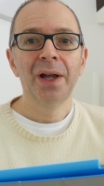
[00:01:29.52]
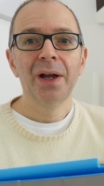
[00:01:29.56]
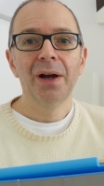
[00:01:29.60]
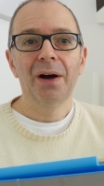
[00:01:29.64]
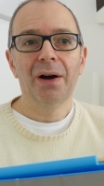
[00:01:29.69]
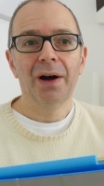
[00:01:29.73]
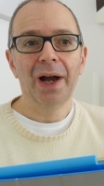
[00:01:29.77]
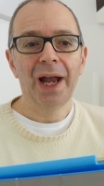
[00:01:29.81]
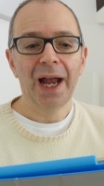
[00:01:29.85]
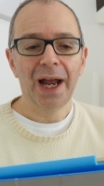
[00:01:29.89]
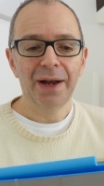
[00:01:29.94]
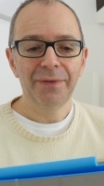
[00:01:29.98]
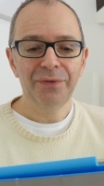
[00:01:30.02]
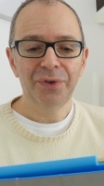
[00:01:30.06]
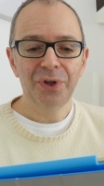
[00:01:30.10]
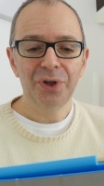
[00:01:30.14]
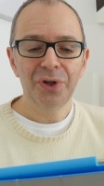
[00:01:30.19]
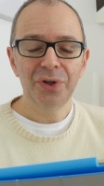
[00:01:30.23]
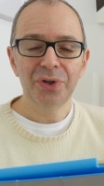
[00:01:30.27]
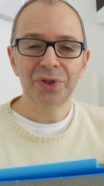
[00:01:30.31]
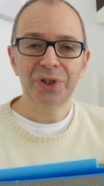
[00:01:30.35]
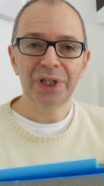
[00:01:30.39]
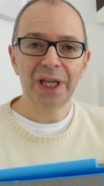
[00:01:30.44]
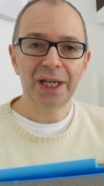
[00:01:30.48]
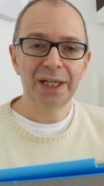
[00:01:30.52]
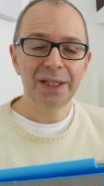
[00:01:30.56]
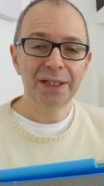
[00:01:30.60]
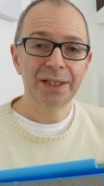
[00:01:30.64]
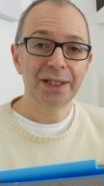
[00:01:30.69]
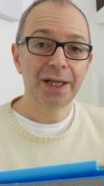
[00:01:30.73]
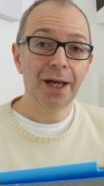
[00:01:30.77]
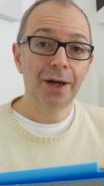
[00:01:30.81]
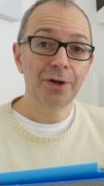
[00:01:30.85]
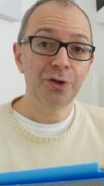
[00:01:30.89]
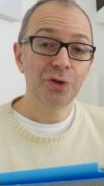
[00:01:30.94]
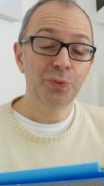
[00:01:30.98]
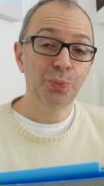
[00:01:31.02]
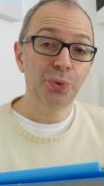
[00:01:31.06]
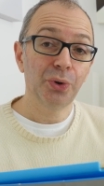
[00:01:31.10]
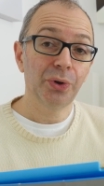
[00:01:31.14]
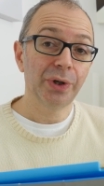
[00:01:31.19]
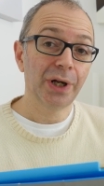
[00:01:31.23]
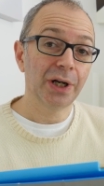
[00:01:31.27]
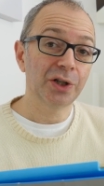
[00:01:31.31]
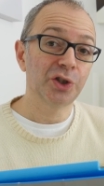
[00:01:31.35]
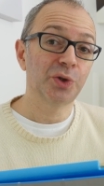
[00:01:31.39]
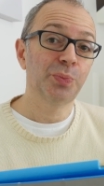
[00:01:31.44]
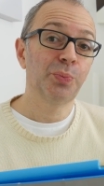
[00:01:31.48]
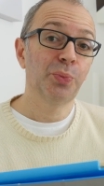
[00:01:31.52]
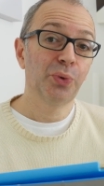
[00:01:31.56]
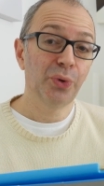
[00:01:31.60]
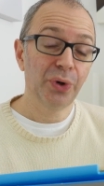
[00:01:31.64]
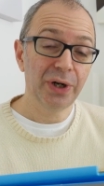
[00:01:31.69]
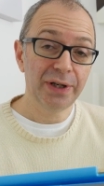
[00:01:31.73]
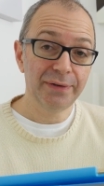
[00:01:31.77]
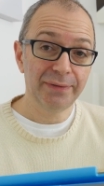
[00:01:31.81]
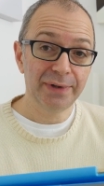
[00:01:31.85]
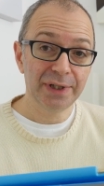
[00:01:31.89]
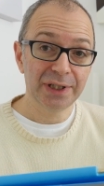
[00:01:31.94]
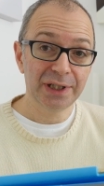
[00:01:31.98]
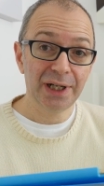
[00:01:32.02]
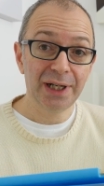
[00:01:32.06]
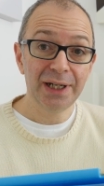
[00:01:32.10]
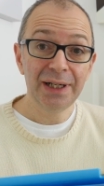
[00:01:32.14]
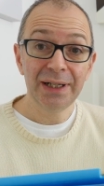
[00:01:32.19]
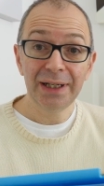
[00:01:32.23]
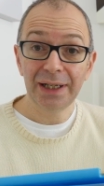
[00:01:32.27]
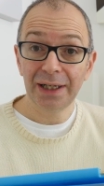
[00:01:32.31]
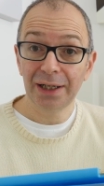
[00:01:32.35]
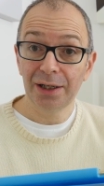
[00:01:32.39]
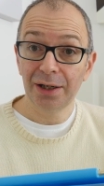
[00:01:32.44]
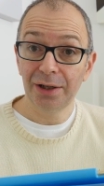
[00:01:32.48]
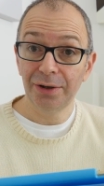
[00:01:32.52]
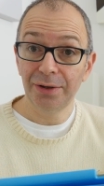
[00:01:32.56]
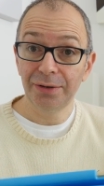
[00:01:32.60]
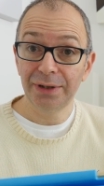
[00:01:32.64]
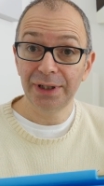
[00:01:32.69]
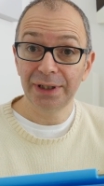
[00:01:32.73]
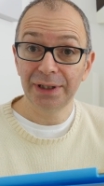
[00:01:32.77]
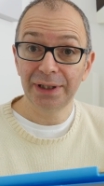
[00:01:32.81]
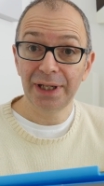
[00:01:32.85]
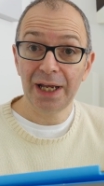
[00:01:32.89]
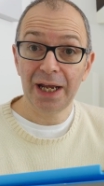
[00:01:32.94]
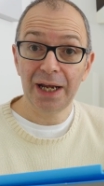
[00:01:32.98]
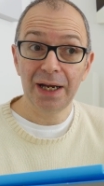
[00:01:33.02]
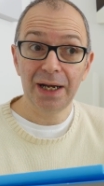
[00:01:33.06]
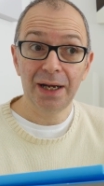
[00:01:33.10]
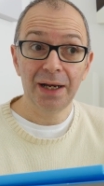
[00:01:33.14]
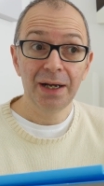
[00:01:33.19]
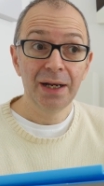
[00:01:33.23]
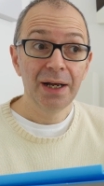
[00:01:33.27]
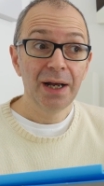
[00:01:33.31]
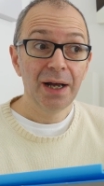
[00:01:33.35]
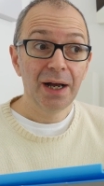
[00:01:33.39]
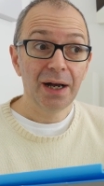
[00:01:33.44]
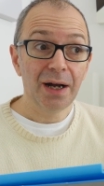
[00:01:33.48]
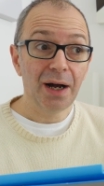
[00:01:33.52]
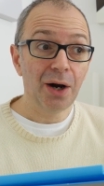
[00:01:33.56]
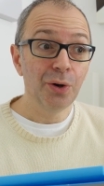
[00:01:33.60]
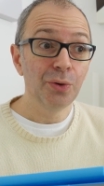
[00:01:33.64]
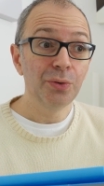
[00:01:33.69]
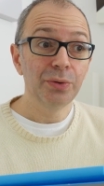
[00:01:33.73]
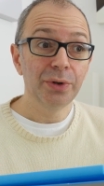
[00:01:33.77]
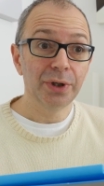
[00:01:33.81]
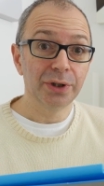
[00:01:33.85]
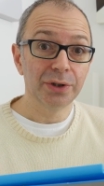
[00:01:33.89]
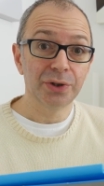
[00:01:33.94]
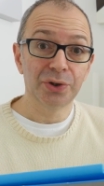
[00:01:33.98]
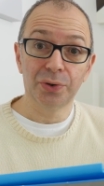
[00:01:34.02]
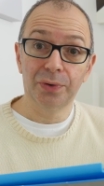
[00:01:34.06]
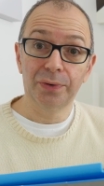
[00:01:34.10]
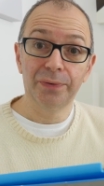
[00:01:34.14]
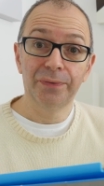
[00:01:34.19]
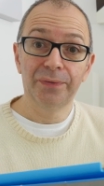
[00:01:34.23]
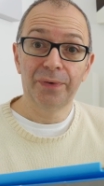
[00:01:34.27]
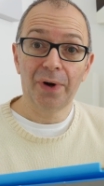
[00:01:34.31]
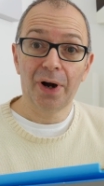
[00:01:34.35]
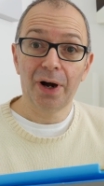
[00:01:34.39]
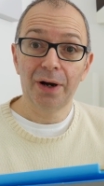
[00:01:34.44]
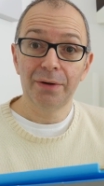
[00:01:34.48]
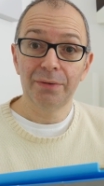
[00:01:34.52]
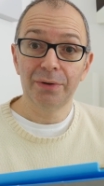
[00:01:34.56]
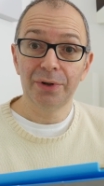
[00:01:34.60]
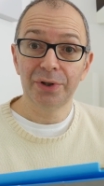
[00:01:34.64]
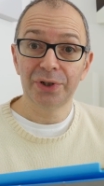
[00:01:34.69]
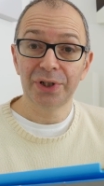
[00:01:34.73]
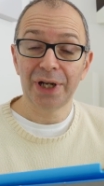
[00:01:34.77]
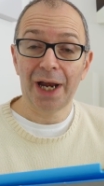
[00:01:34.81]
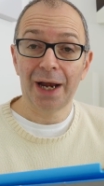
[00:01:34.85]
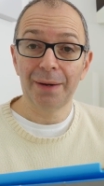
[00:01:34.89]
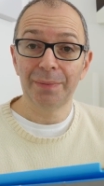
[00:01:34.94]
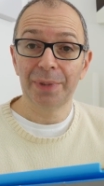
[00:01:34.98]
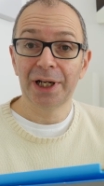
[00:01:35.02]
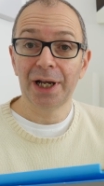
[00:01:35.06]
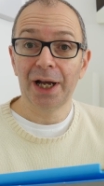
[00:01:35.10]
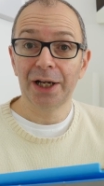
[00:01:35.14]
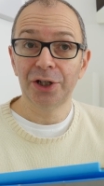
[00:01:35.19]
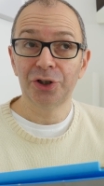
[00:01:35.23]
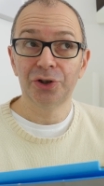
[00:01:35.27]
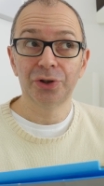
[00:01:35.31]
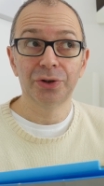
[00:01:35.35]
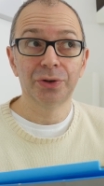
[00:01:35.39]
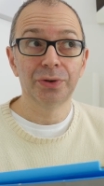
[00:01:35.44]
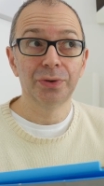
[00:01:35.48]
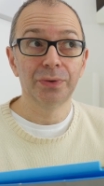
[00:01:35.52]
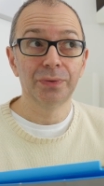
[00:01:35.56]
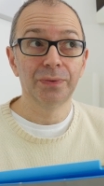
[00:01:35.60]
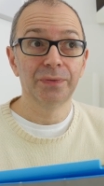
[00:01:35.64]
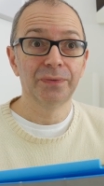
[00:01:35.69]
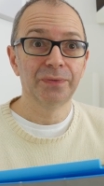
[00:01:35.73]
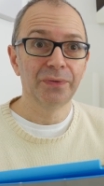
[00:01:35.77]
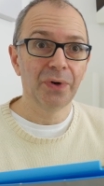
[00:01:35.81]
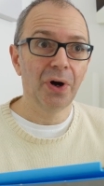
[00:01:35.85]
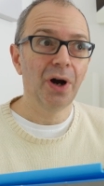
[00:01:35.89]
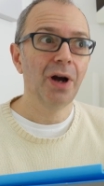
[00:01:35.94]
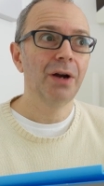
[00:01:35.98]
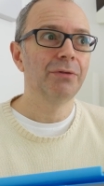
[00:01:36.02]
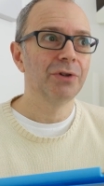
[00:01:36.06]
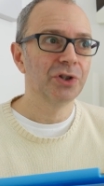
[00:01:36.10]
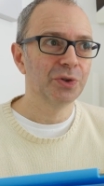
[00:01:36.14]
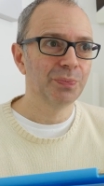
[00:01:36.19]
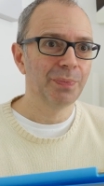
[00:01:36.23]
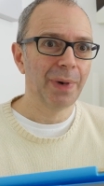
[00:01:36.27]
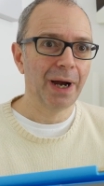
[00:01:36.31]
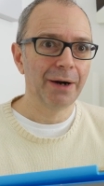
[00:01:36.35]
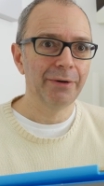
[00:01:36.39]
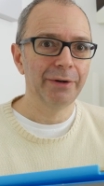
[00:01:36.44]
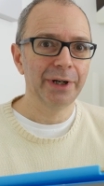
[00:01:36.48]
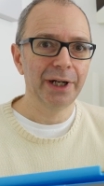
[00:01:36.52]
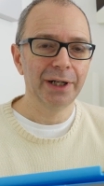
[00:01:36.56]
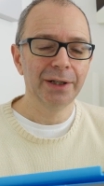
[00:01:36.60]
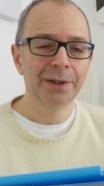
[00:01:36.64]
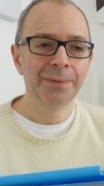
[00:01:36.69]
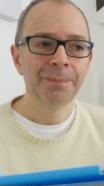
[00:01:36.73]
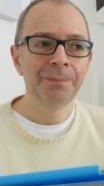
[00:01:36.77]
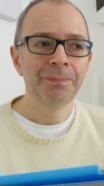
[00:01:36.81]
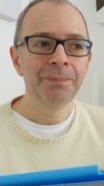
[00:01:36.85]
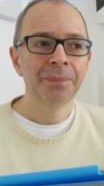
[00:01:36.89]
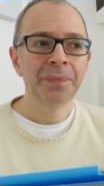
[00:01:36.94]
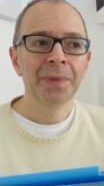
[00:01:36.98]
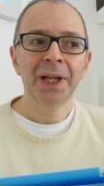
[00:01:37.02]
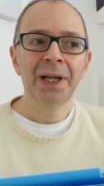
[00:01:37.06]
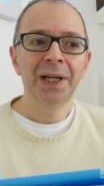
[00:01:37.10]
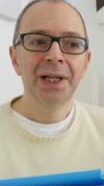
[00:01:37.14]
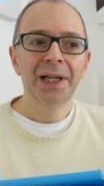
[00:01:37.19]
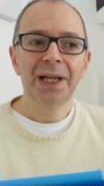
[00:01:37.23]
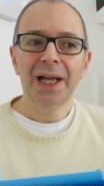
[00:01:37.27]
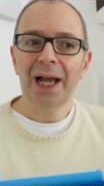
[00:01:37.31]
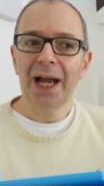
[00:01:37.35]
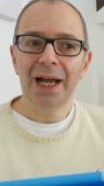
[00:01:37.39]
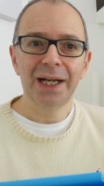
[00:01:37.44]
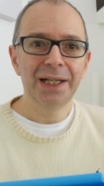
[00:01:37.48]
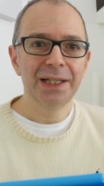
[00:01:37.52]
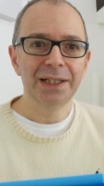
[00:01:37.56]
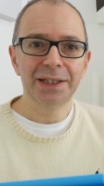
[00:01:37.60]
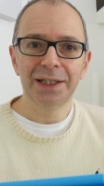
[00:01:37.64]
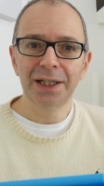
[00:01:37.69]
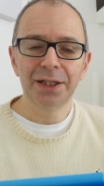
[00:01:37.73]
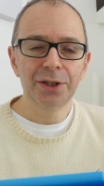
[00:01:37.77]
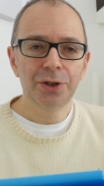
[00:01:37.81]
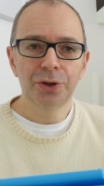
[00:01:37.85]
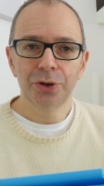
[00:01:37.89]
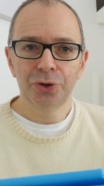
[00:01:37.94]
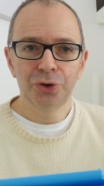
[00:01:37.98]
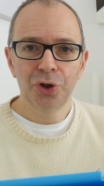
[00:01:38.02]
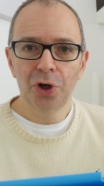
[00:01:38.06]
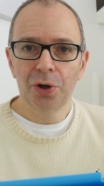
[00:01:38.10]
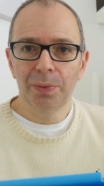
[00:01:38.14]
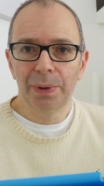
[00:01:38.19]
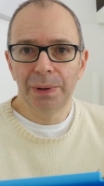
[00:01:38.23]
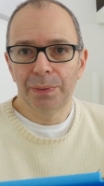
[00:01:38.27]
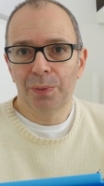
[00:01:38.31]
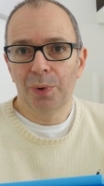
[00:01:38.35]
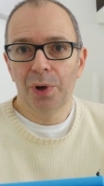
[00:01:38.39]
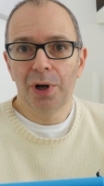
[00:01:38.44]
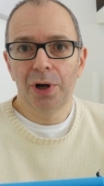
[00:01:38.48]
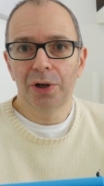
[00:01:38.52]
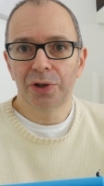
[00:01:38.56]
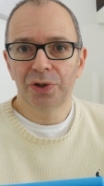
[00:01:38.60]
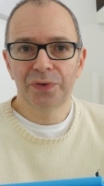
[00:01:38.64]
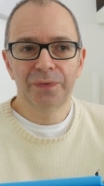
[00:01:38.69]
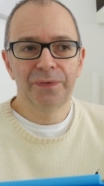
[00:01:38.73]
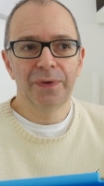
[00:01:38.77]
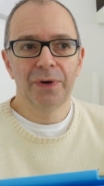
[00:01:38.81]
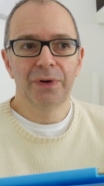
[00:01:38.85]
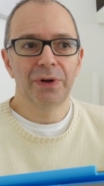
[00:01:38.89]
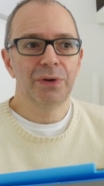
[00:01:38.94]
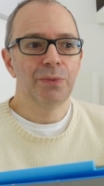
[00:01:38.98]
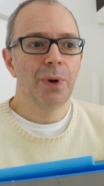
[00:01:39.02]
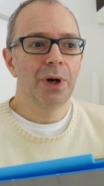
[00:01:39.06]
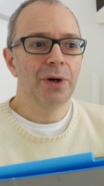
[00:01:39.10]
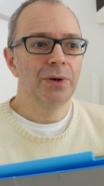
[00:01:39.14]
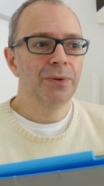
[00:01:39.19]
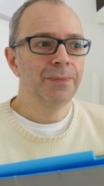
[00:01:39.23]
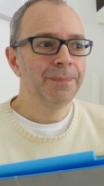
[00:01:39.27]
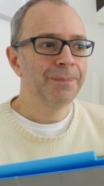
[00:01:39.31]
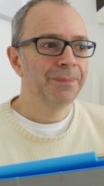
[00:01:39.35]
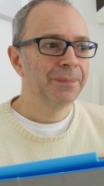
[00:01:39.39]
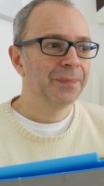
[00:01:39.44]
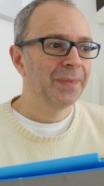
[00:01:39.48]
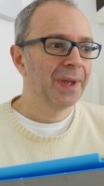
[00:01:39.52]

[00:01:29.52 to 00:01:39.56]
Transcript: I have used Intego's products previously, including their older sort of virus application called Virus Barrier, and it did a good job. It worked very well.